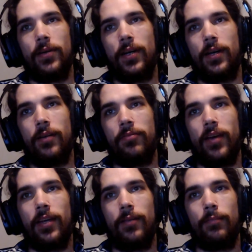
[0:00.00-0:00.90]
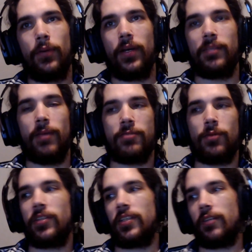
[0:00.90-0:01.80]
fan, but Smash
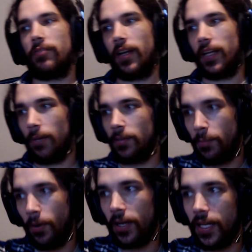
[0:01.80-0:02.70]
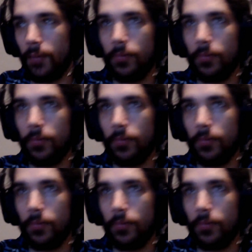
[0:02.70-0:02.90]
Bros. Isn't a fighting game. It's a party game.